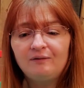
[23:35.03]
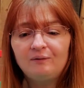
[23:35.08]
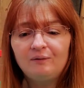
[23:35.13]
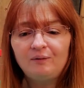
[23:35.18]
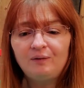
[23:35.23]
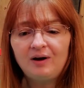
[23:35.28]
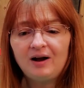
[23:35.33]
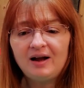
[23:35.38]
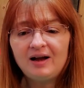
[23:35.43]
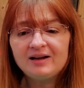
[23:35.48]

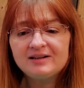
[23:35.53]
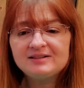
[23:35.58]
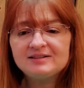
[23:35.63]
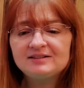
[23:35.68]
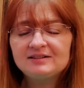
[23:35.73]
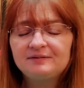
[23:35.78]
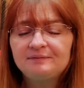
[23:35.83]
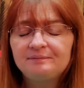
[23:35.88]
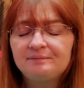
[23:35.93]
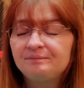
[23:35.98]

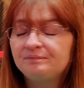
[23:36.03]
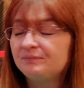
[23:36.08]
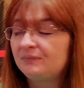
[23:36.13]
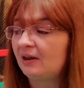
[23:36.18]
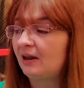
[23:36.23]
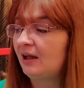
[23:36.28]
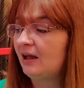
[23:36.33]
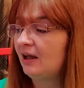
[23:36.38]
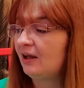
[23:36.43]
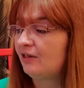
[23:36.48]
What?
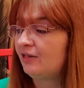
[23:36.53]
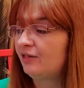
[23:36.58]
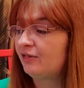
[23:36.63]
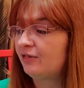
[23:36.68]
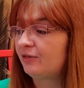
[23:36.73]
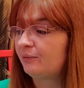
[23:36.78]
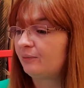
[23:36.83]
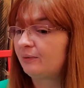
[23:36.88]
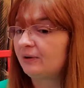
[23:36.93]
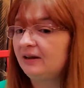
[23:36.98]

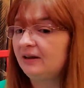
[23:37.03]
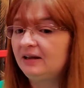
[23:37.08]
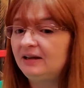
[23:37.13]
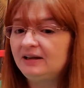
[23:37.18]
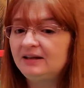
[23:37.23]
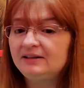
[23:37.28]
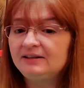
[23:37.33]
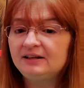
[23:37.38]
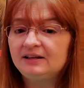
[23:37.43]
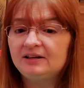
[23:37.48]

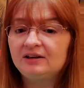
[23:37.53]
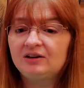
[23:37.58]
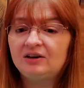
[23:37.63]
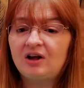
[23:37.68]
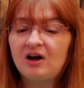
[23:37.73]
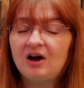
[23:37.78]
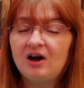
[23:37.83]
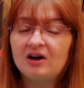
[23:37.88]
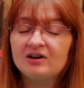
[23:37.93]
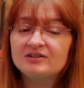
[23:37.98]
Three little
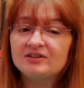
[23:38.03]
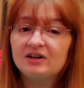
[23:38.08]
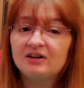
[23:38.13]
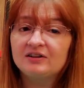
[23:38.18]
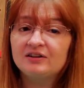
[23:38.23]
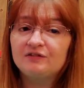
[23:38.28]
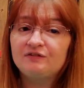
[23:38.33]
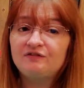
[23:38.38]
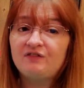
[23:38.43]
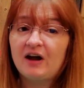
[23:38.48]
logs
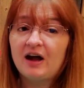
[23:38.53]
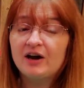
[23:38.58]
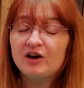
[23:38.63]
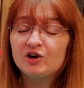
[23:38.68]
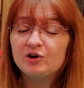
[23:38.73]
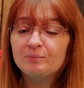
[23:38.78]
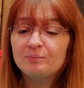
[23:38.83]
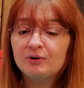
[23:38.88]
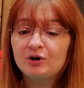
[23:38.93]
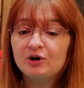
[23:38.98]
on the
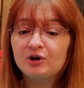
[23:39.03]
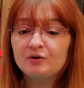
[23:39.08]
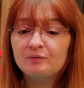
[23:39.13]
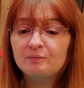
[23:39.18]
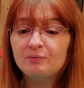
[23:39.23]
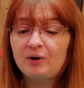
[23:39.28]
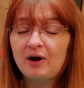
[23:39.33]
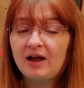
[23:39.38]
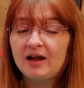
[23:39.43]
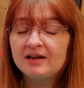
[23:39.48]
fire burn
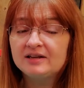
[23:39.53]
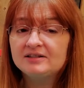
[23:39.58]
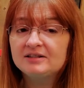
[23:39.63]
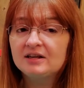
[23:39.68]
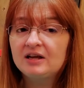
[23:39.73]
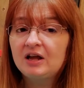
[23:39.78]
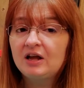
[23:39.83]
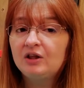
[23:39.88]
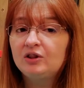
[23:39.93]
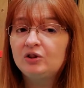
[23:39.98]
bright.
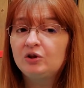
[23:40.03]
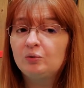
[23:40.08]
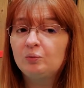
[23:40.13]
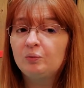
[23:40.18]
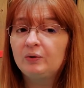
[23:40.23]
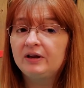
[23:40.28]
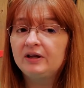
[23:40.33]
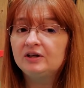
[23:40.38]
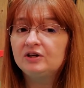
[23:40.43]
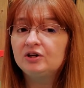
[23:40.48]
The
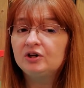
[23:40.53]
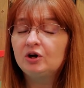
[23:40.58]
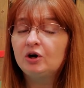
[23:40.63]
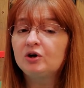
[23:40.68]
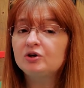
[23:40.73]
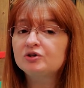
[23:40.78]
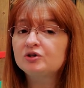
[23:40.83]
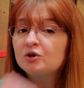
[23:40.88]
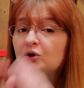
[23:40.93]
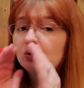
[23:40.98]
wind
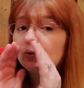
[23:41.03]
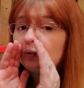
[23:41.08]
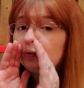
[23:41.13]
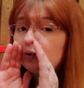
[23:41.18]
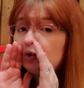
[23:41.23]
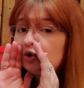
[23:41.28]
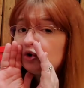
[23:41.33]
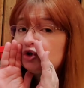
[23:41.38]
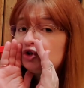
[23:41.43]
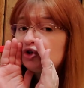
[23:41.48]
goes,
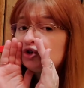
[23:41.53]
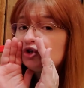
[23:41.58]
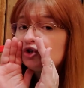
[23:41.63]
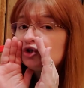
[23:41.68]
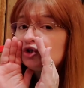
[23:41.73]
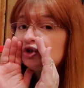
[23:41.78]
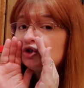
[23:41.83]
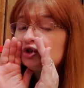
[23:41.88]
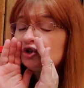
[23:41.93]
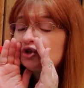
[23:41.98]

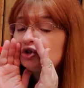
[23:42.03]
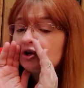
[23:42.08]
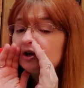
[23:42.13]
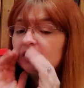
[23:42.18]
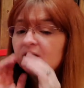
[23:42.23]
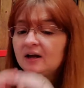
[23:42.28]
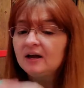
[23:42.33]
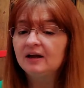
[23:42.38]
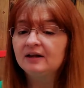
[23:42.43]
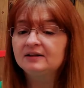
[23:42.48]
whoosh,
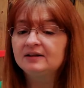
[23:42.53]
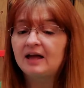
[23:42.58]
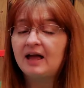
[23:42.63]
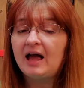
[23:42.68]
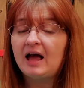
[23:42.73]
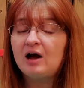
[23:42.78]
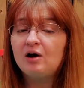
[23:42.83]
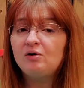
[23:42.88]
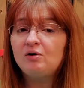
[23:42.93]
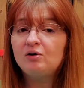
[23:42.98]
the
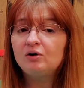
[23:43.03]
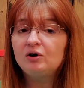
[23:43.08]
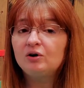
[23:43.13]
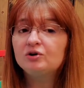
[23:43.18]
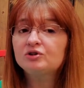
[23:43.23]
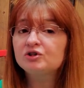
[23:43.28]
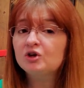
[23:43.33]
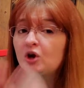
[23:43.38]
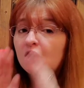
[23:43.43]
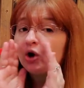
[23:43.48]
owl
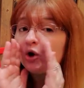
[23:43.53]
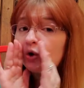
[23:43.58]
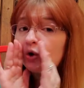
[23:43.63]
goes,